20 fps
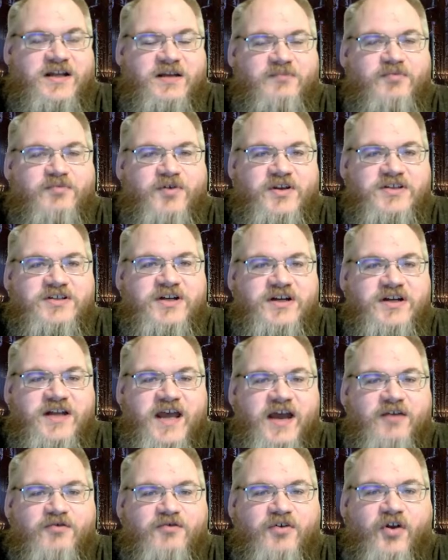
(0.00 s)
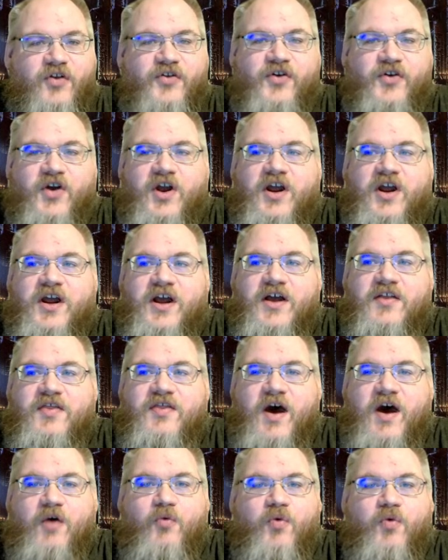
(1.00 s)
hit points and attack rolls,
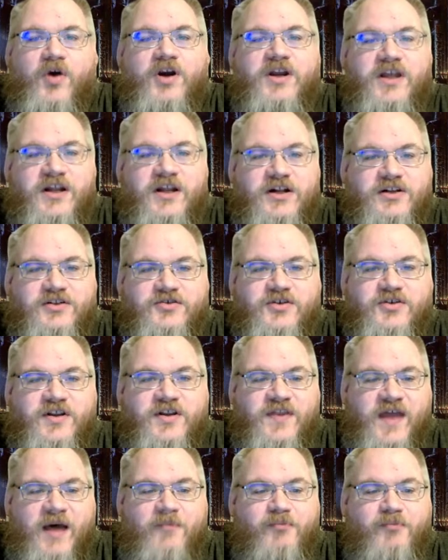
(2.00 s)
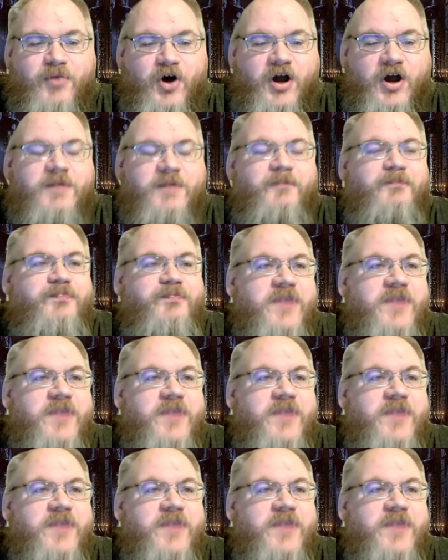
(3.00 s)
that weren't included in that book.